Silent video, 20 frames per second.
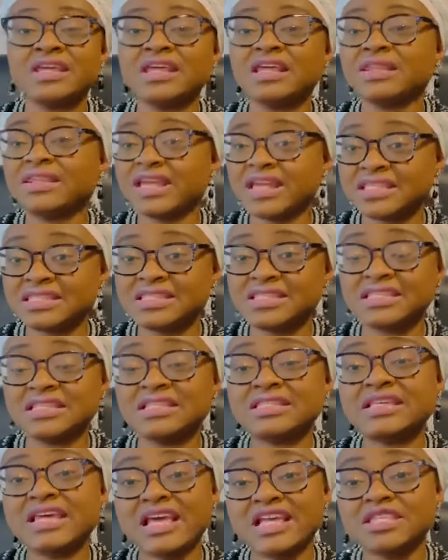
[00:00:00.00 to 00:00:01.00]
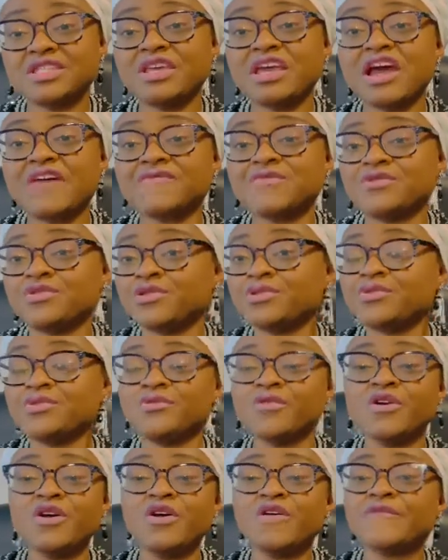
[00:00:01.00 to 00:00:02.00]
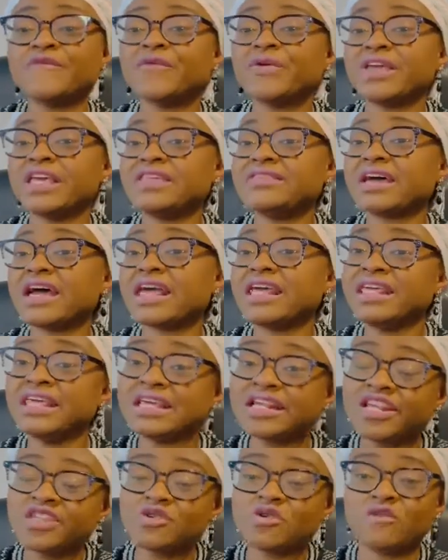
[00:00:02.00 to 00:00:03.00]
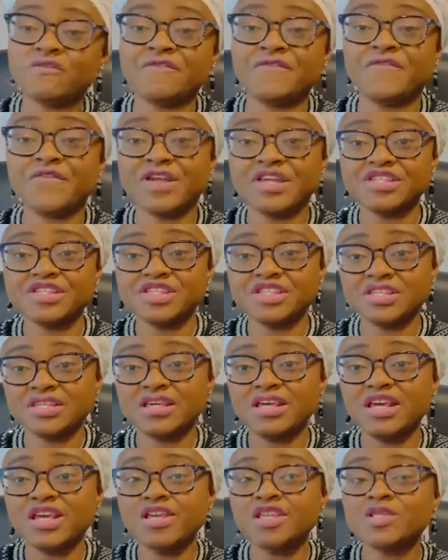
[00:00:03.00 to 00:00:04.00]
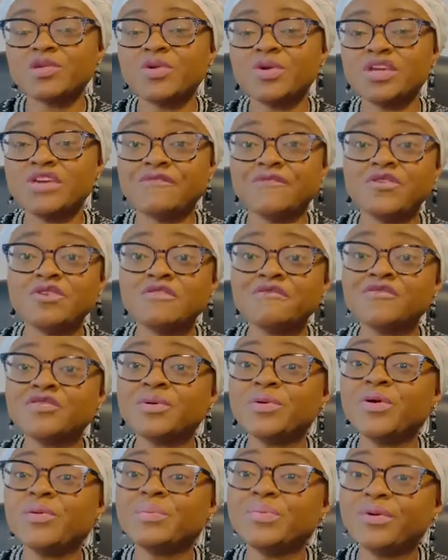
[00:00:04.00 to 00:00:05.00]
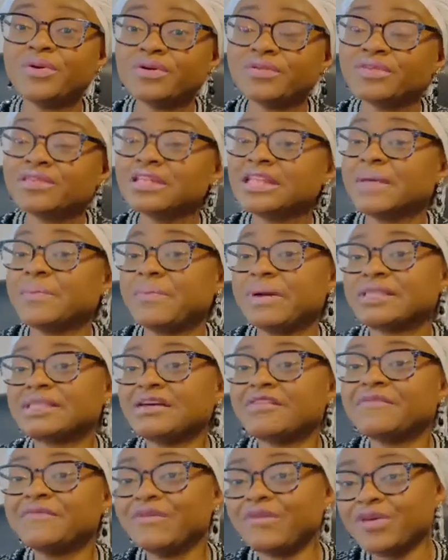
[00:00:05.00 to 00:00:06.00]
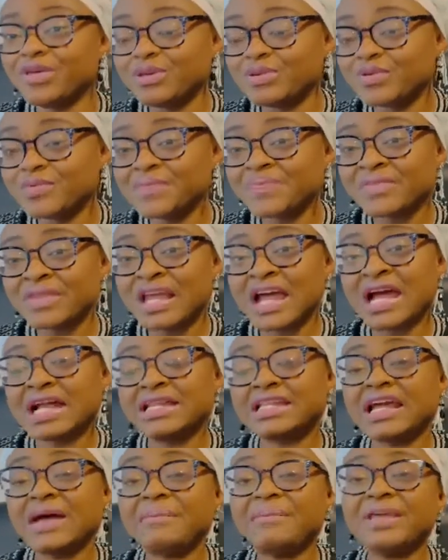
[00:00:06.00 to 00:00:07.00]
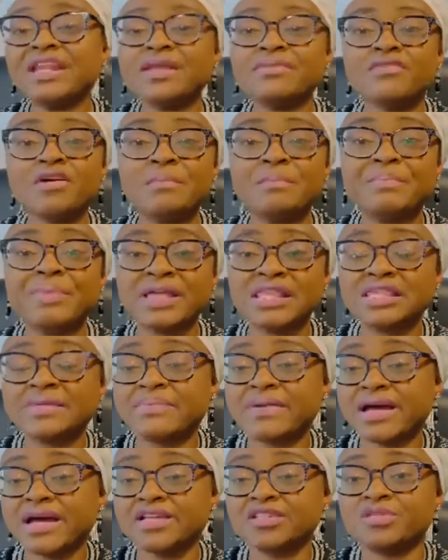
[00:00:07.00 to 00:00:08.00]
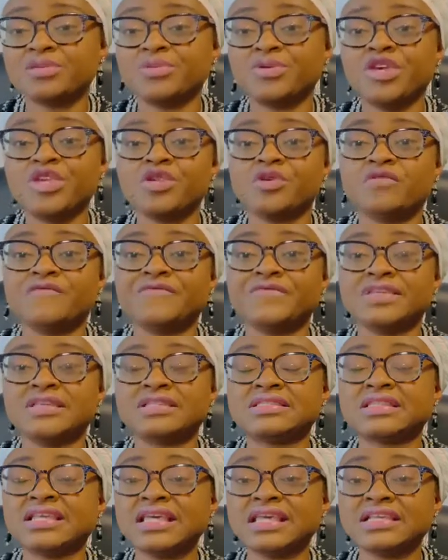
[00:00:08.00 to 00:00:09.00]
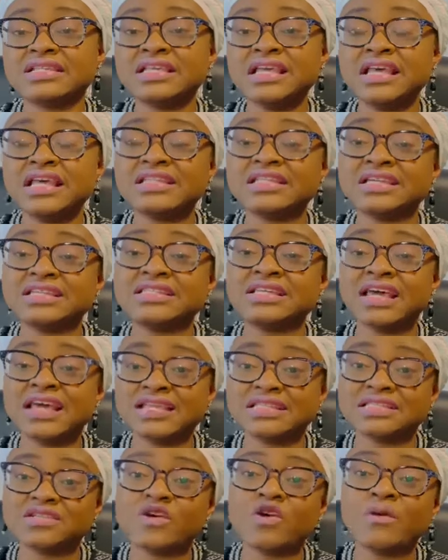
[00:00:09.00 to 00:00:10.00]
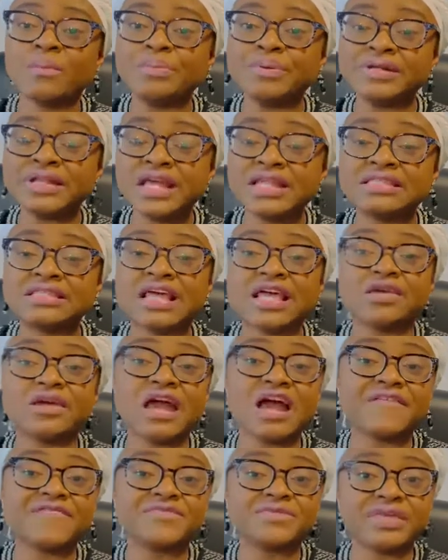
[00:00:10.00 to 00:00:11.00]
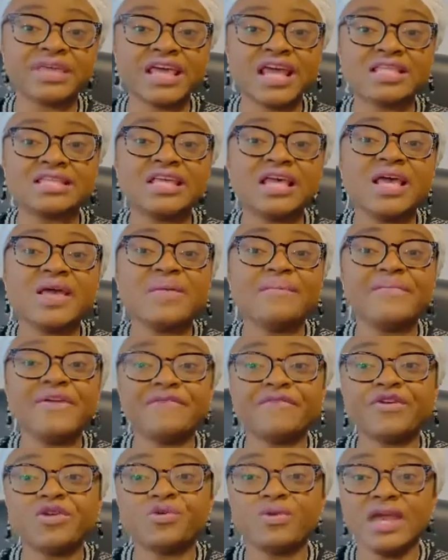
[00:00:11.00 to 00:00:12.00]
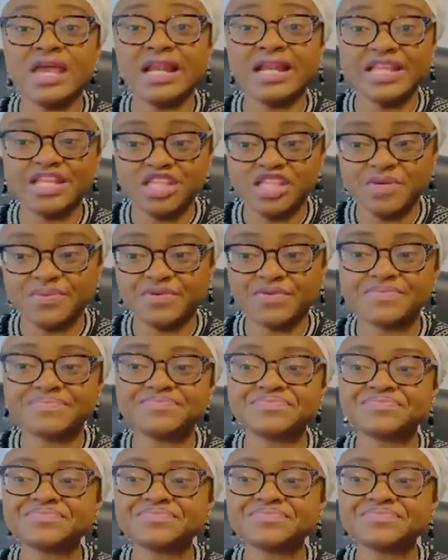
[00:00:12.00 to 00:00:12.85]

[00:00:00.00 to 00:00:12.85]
There's a test you have to do for either English or French. So if you even know both, they're better for you. And there are minimum benchmarks to each of these things, the test components that you have to get before you are eligible.